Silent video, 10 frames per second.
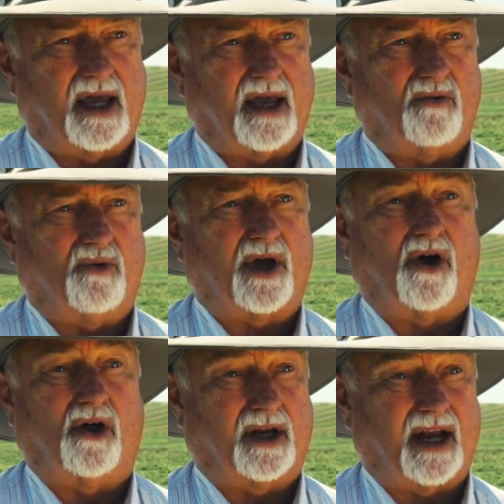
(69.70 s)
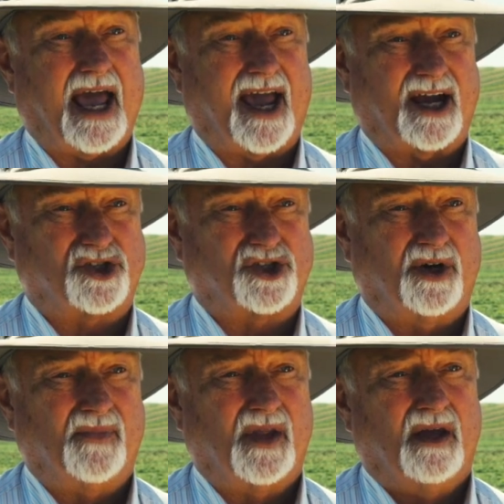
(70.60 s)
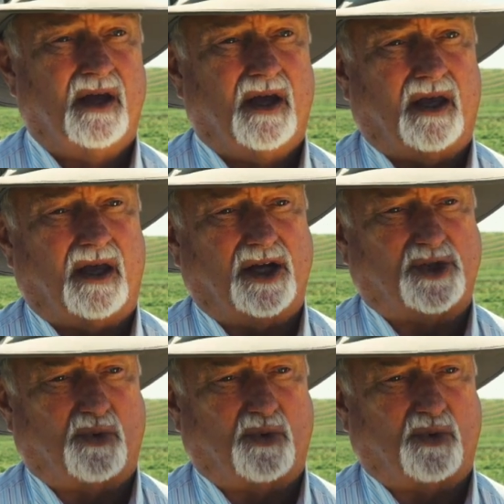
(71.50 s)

the, we call it ash. Each